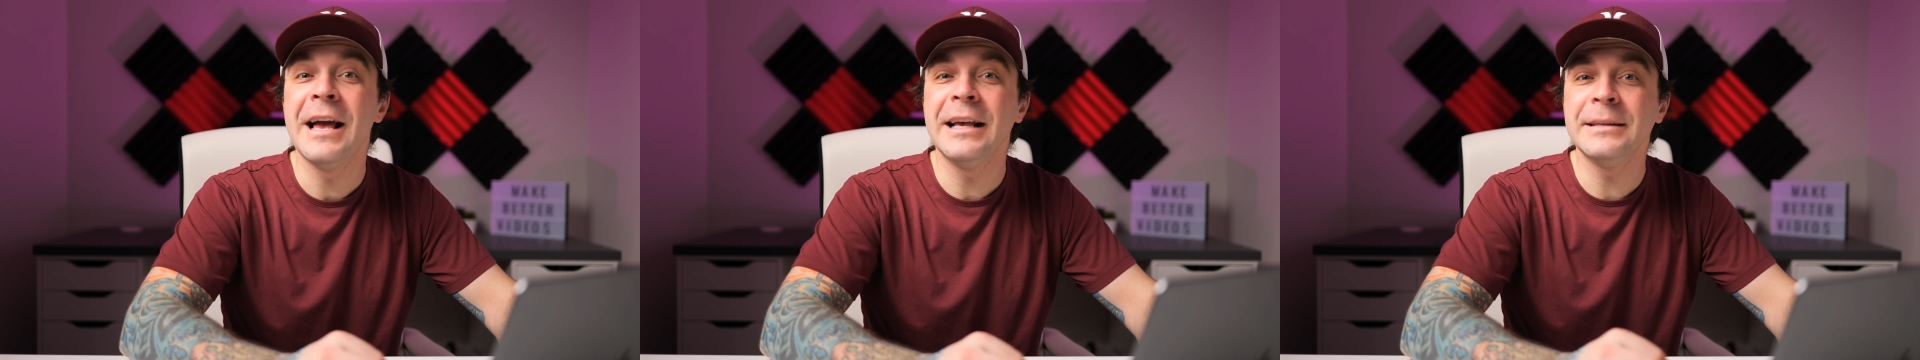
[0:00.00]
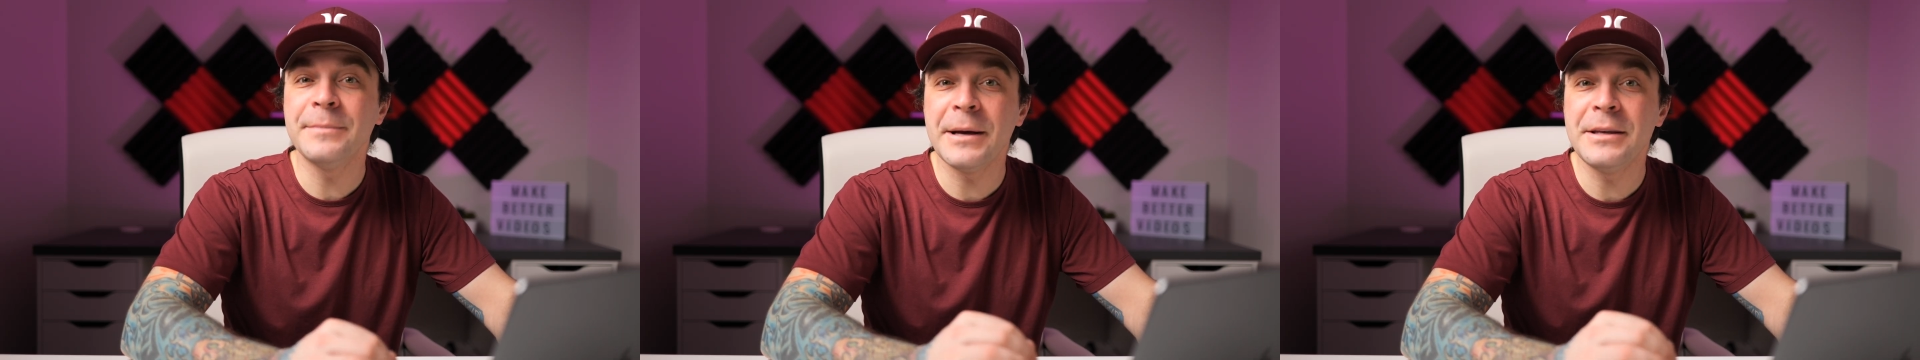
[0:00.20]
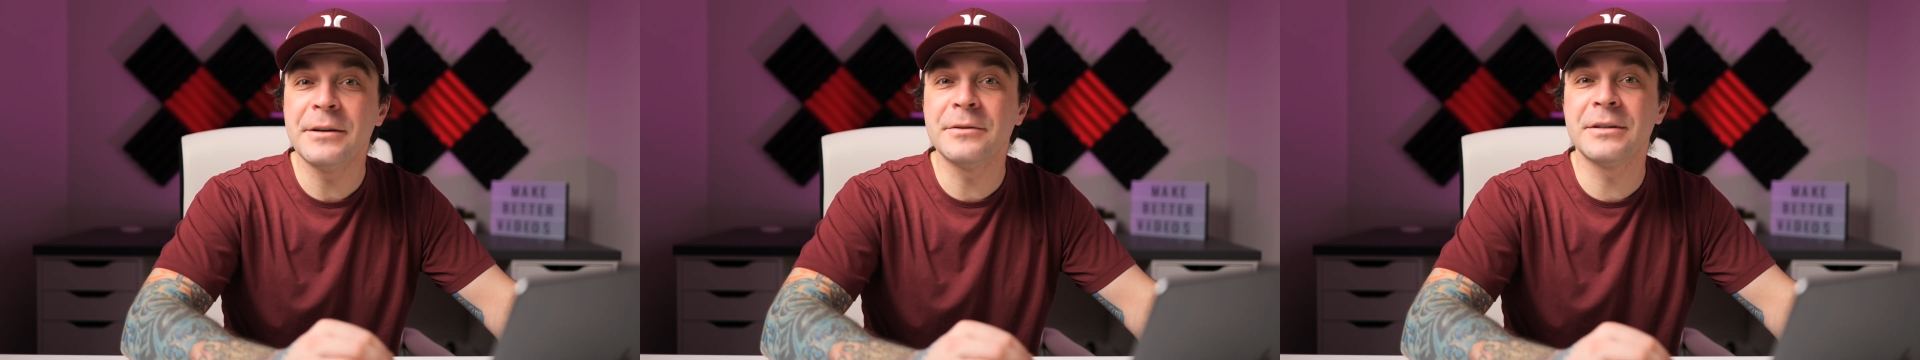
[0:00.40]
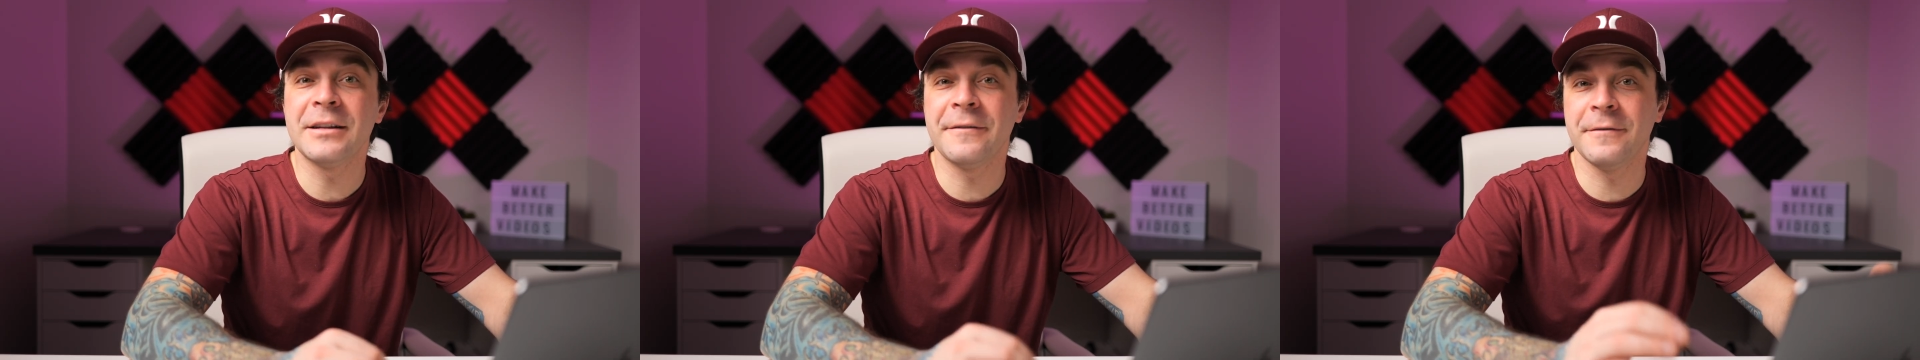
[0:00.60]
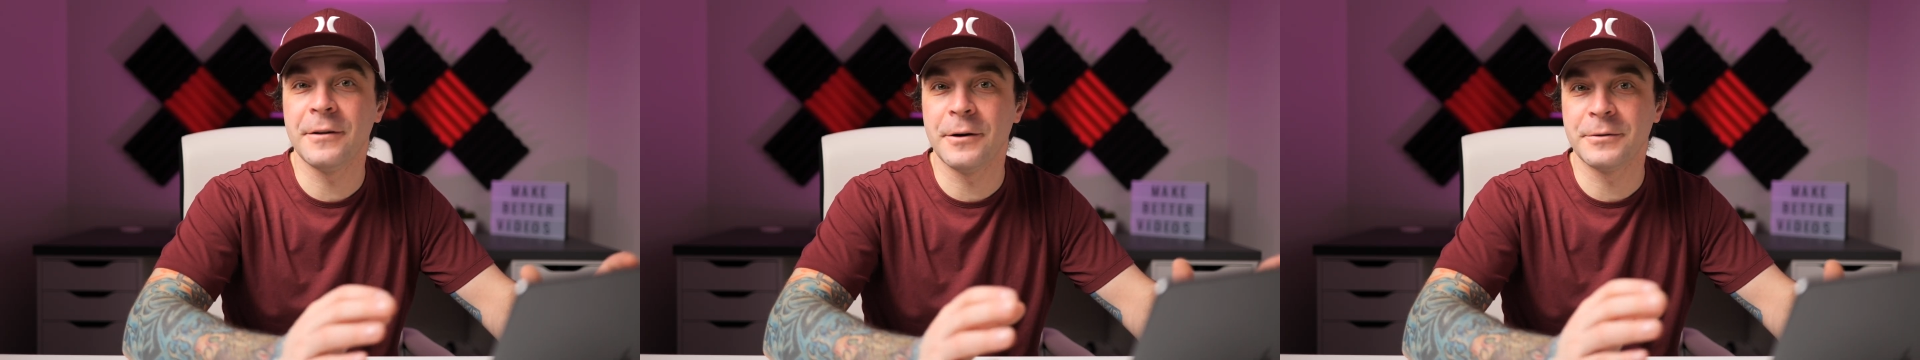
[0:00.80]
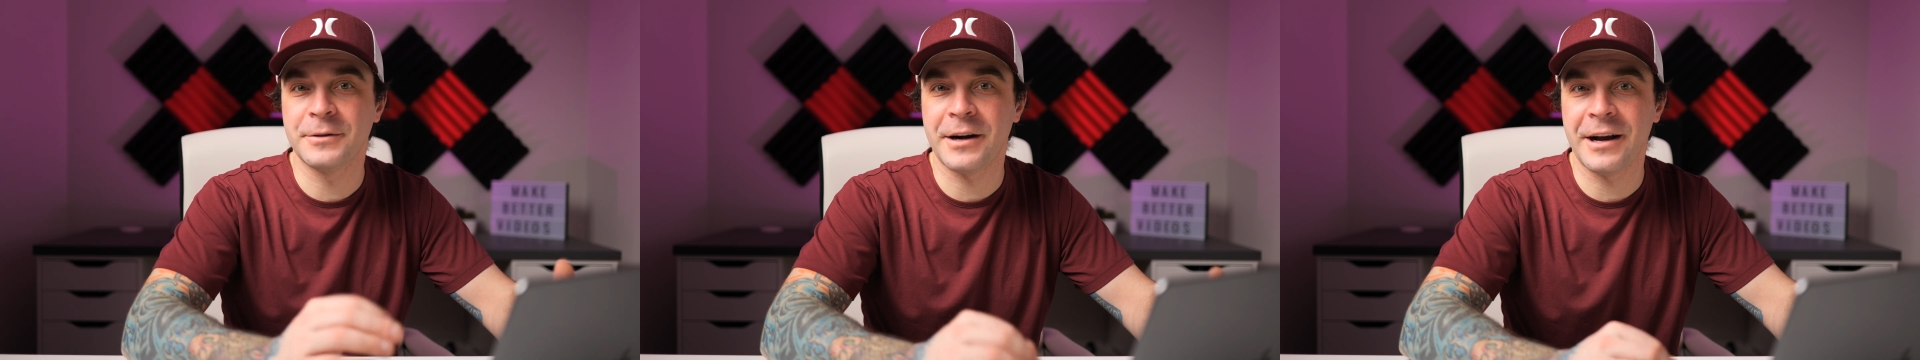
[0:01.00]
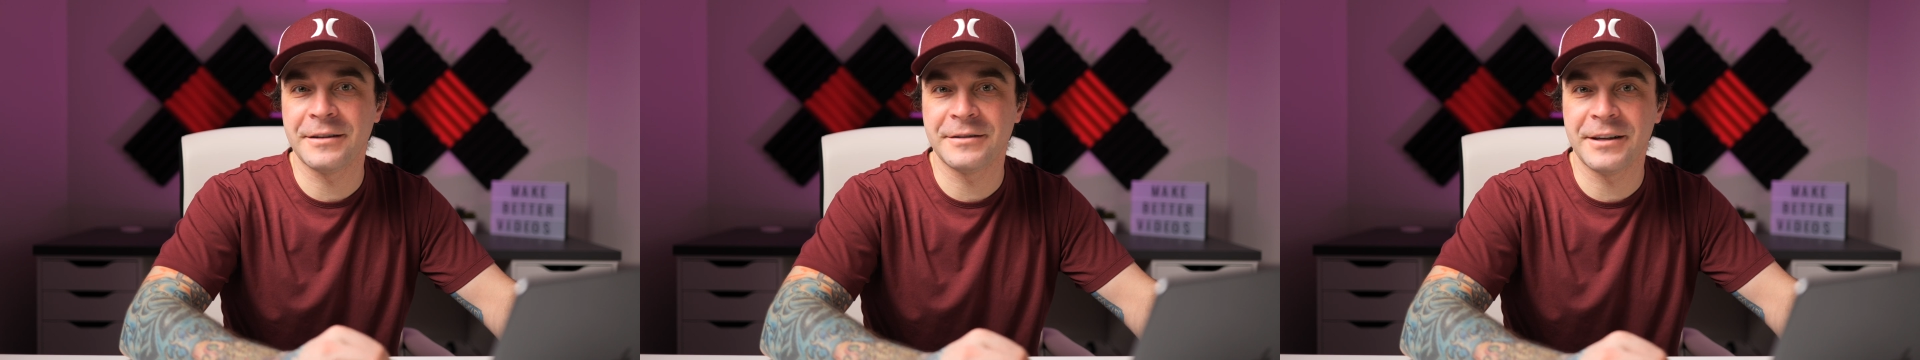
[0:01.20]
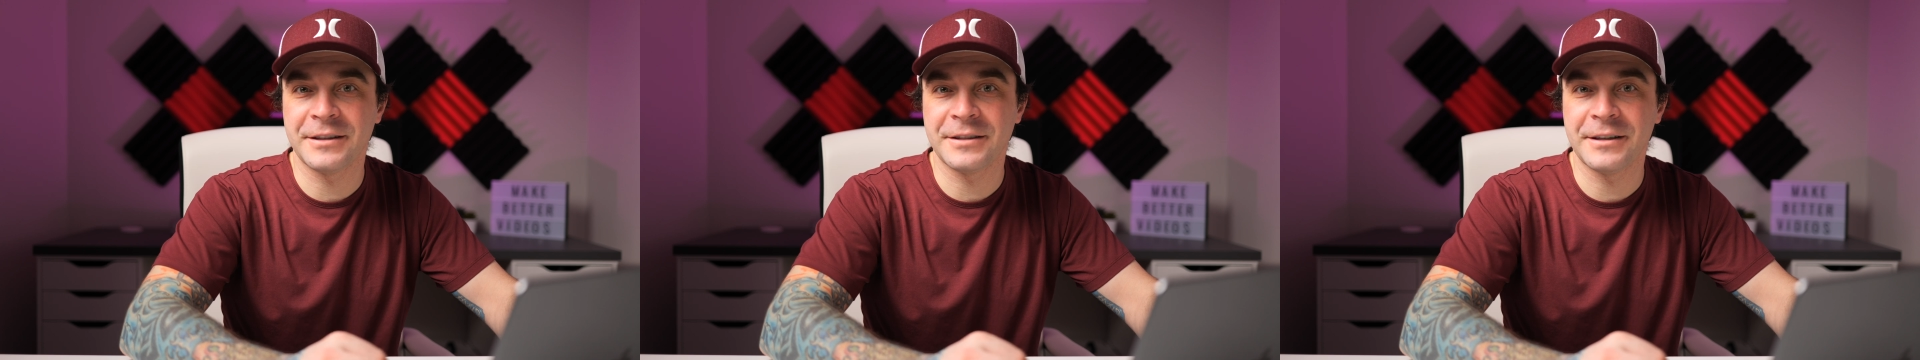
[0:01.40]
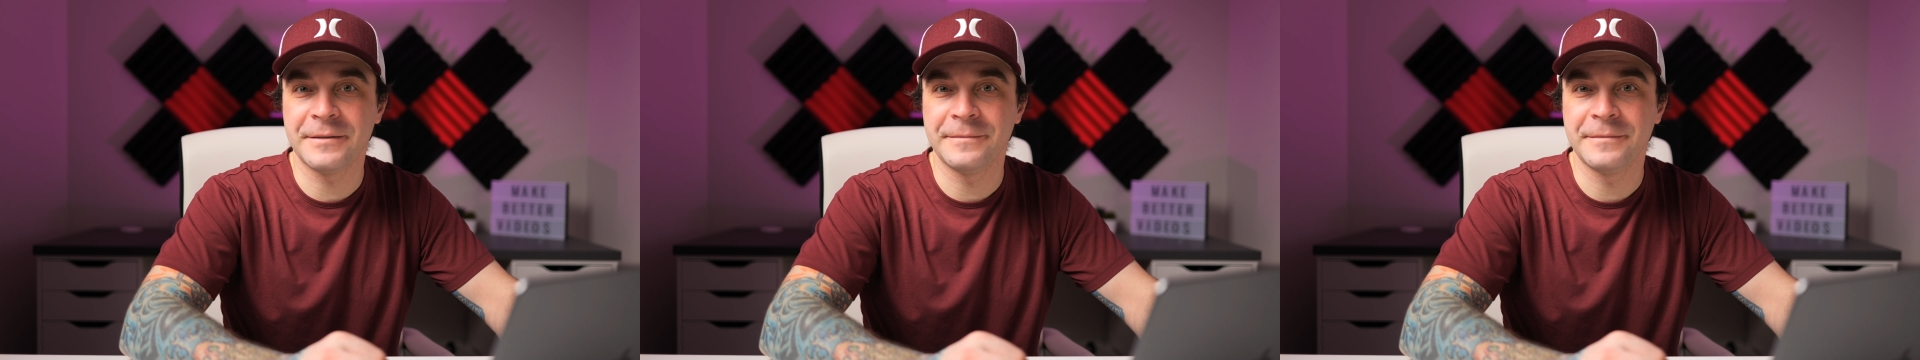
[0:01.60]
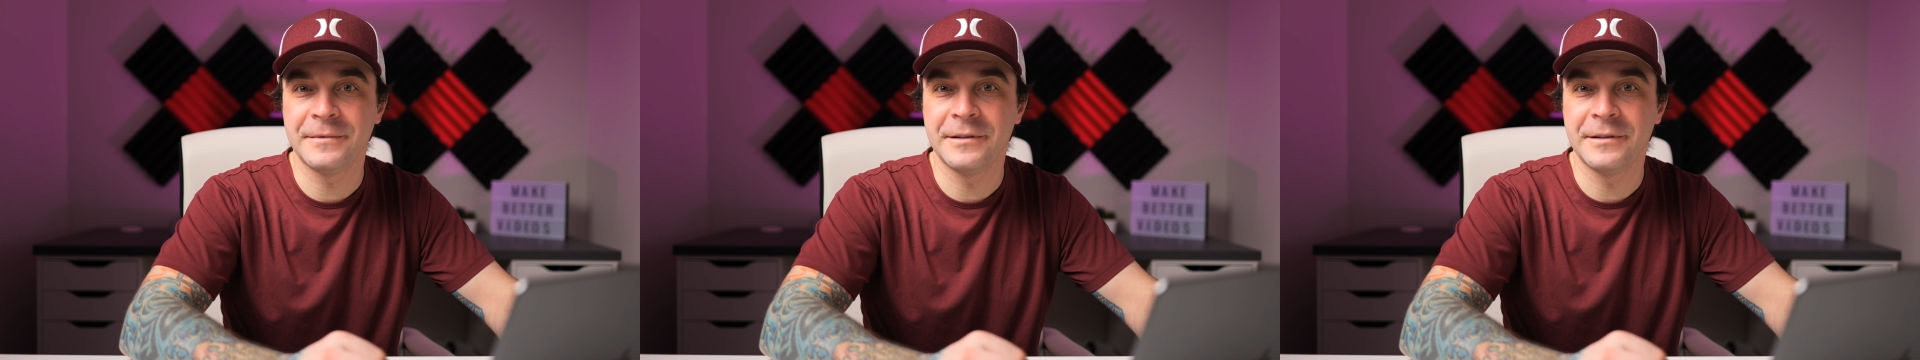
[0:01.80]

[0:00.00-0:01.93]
is by using the flow transition.